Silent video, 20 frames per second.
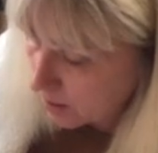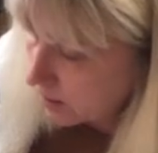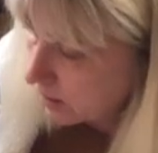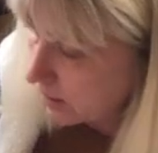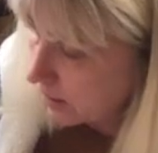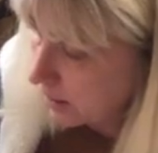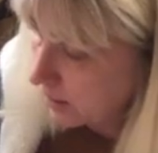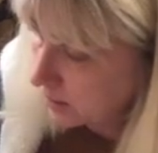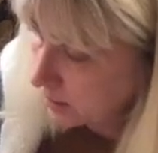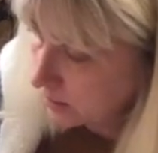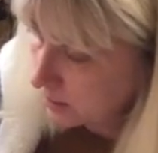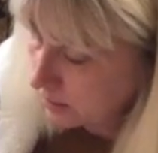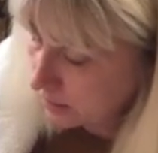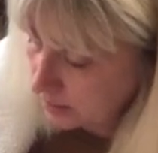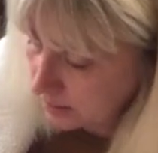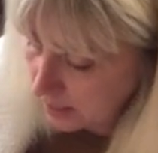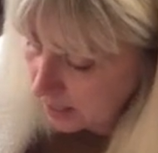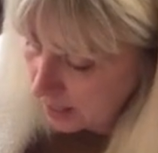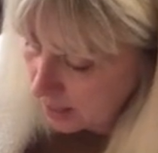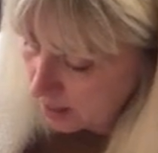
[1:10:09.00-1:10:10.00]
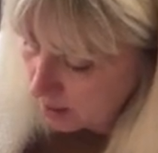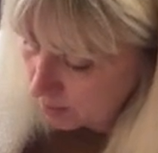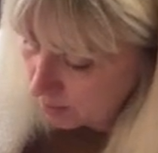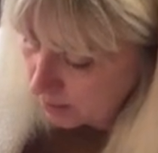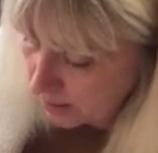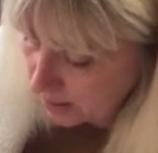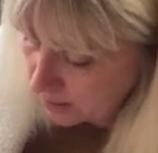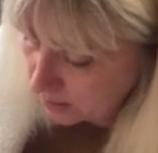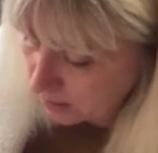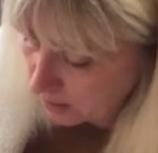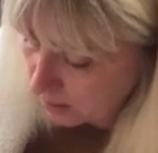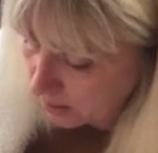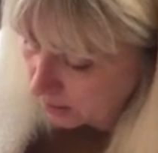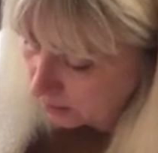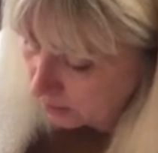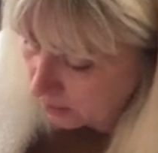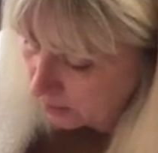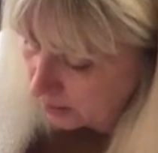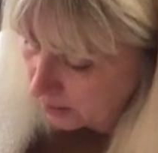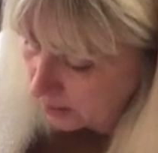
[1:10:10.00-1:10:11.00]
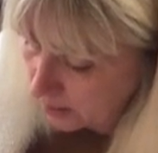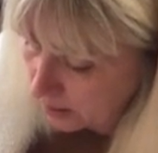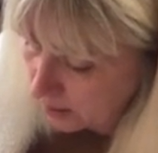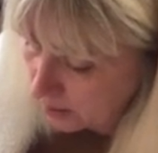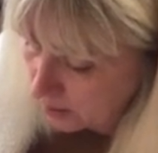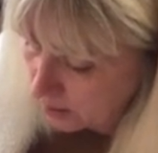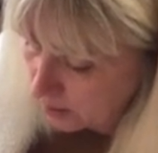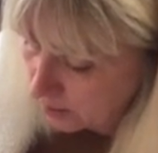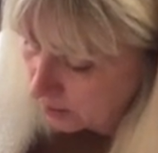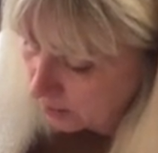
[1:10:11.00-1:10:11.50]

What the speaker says: and just lay a base of color in here